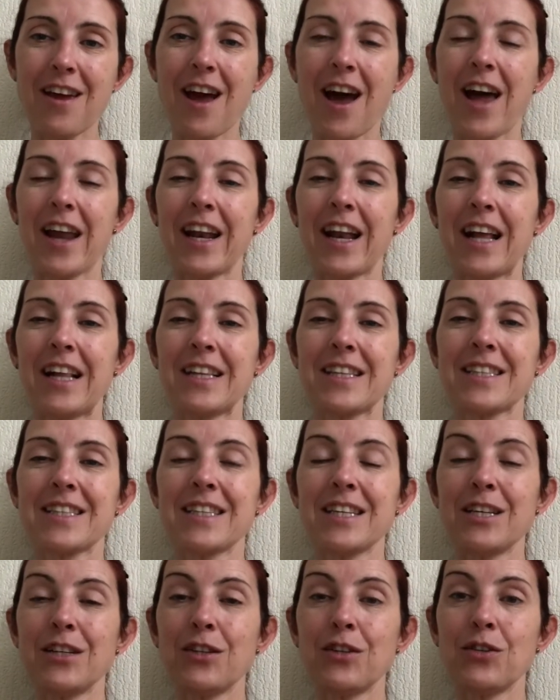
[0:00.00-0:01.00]
and I'll
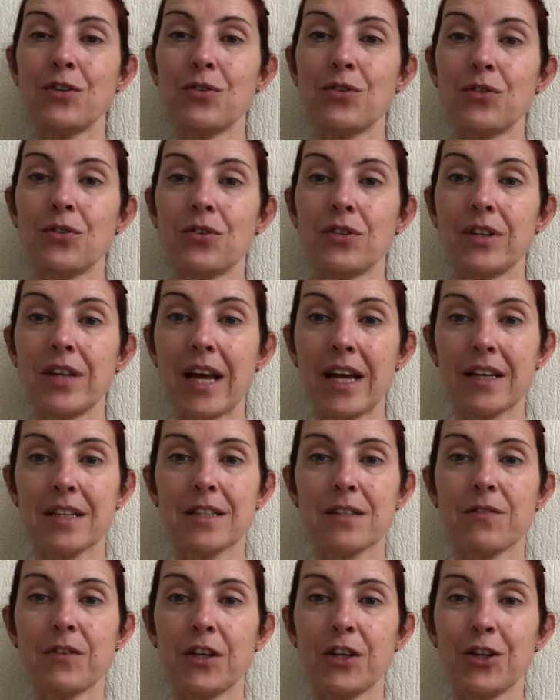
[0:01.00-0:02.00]
see you
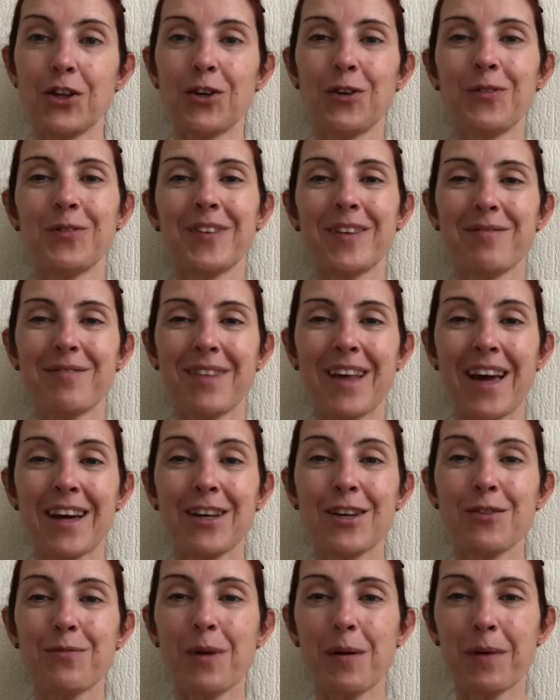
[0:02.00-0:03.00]
next video.
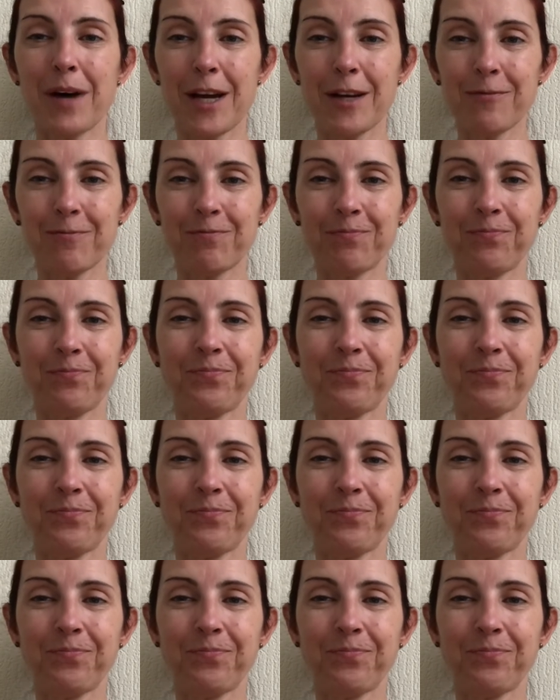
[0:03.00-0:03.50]
Thank you. Bye bye.